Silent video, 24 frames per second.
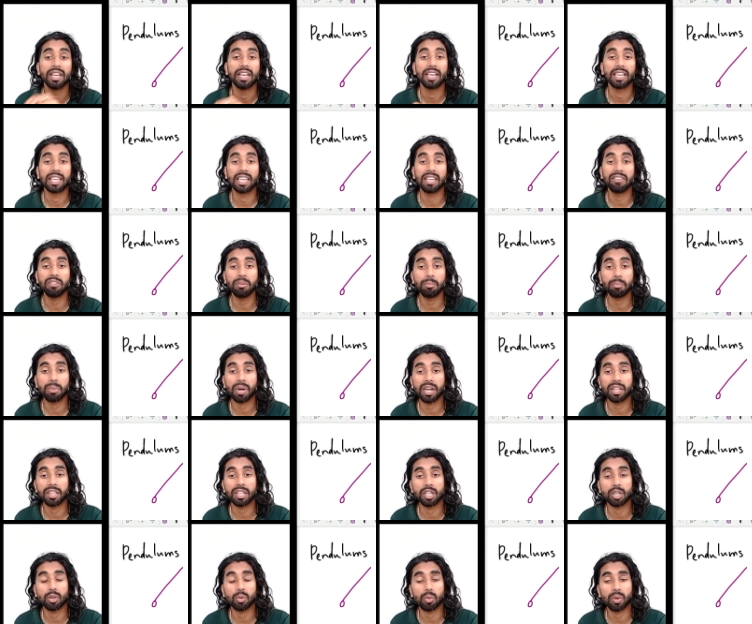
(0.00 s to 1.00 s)
Given by
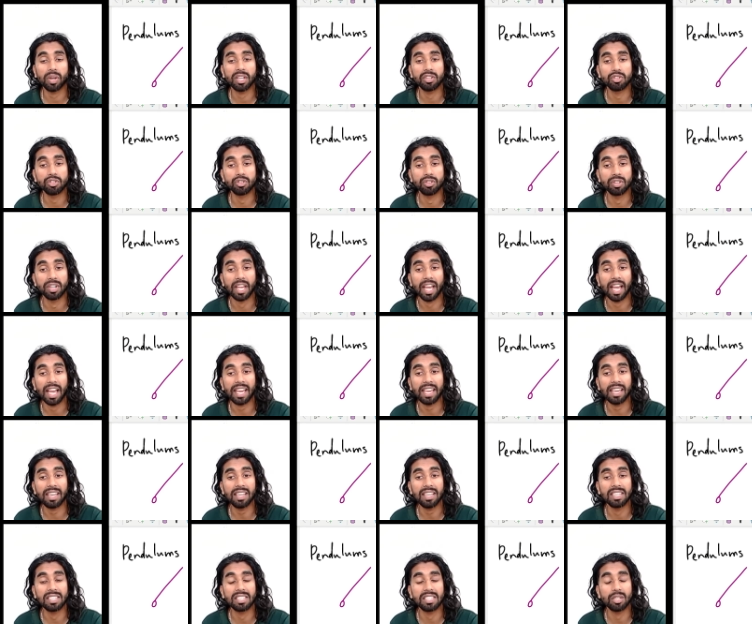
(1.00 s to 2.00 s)
the equation a
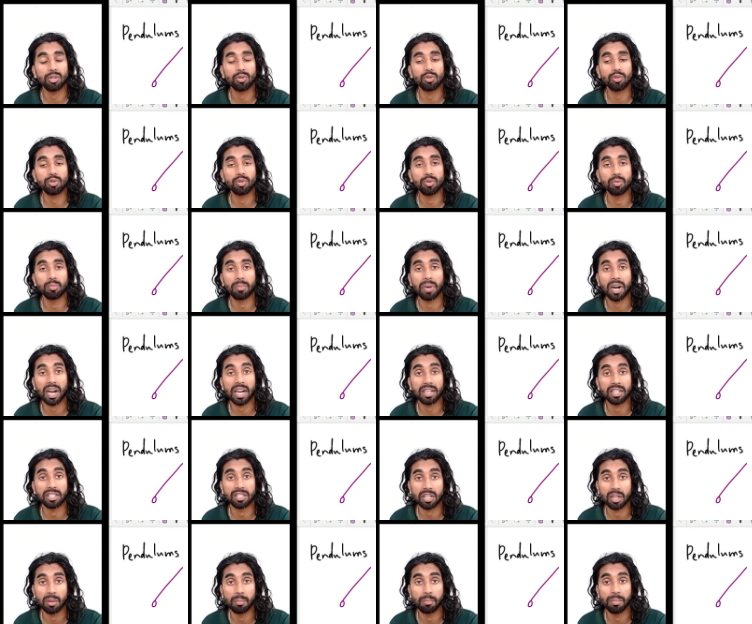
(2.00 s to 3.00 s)
is equal to
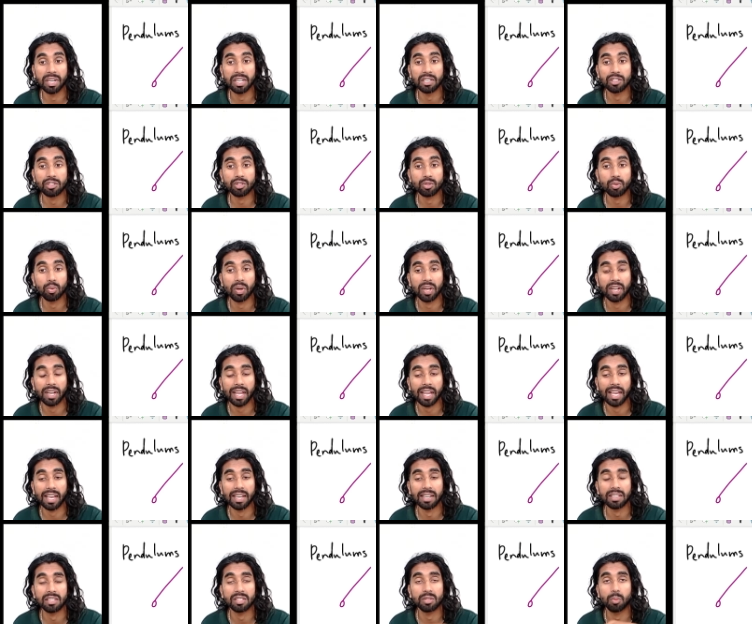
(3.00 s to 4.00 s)
minus omega squared
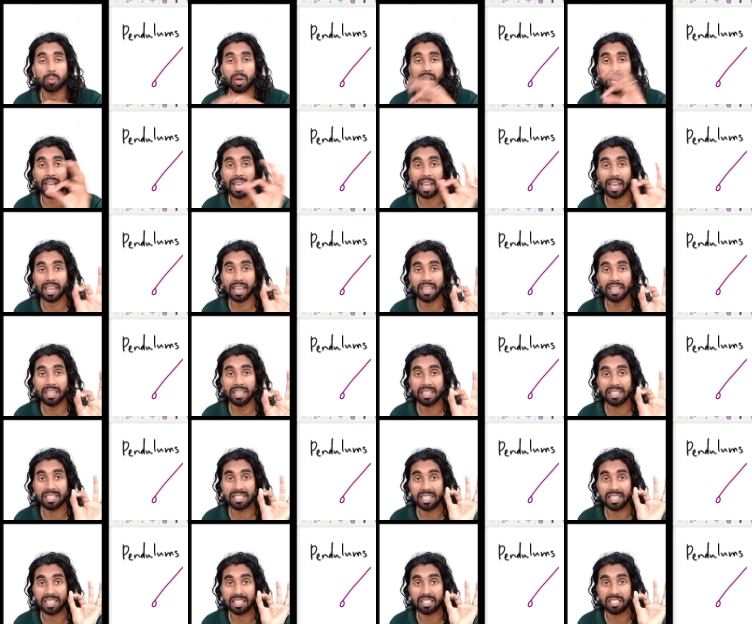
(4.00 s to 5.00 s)
x, where a
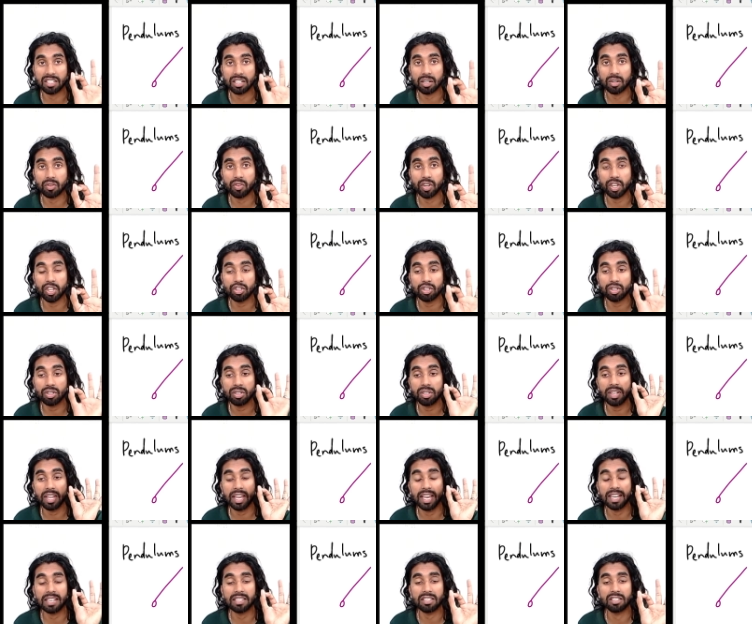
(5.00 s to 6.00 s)
is the acceleration,
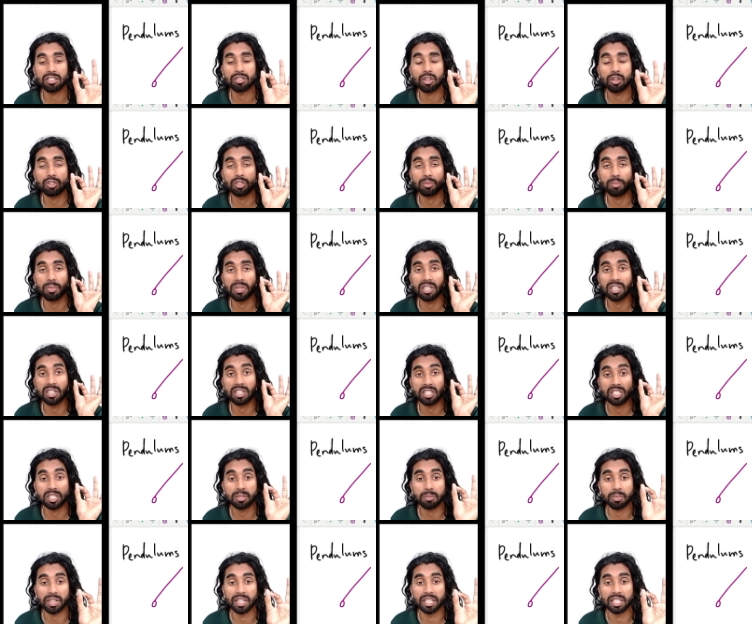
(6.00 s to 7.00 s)
x is going to be the
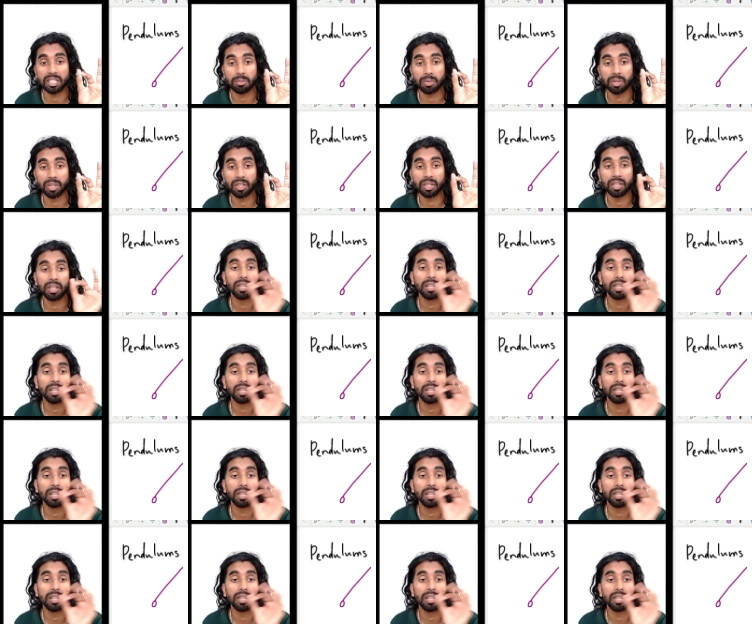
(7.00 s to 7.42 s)
displacement.